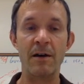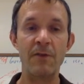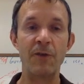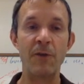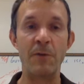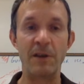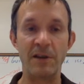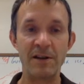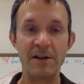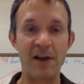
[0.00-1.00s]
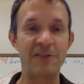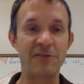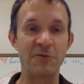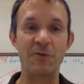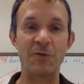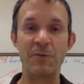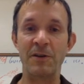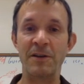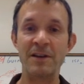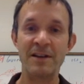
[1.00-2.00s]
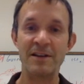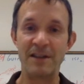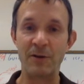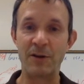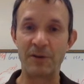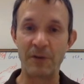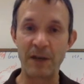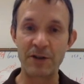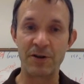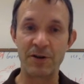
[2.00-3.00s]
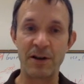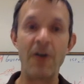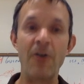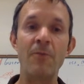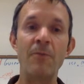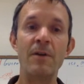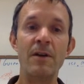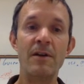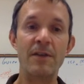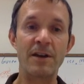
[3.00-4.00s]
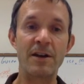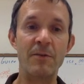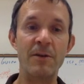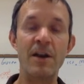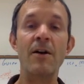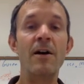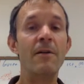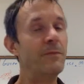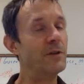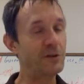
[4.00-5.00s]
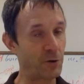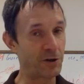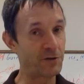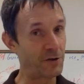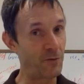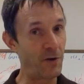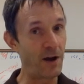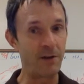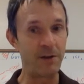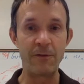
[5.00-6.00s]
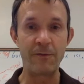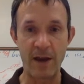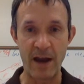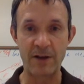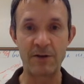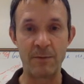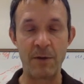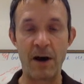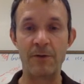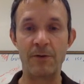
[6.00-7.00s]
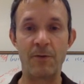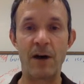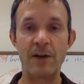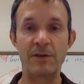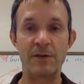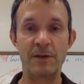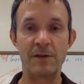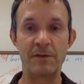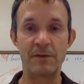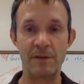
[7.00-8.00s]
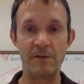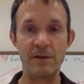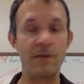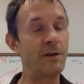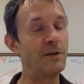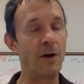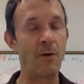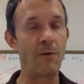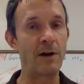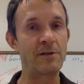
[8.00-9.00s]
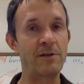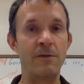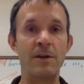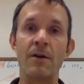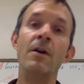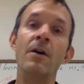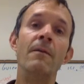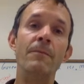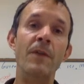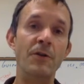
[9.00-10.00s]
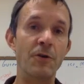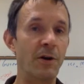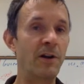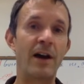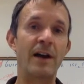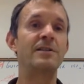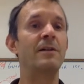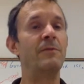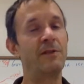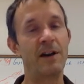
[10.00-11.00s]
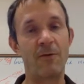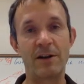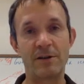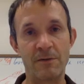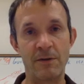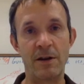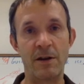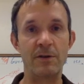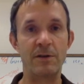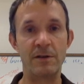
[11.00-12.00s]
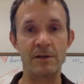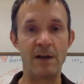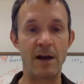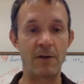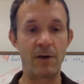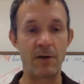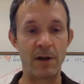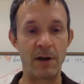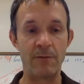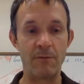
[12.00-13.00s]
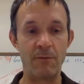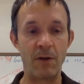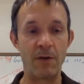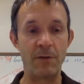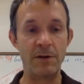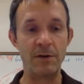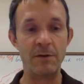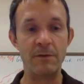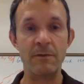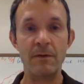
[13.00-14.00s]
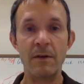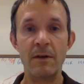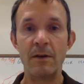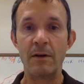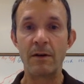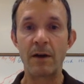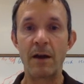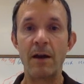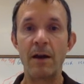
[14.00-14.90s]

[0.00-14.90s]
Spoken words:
flipping, classroom flipping. They look at the lecture at home. They come in now. This works really well if they actually bother to watch this video. If they don't watch the video, then during class time, they've got to watch the video, which is not quite what I want them to do. Okay.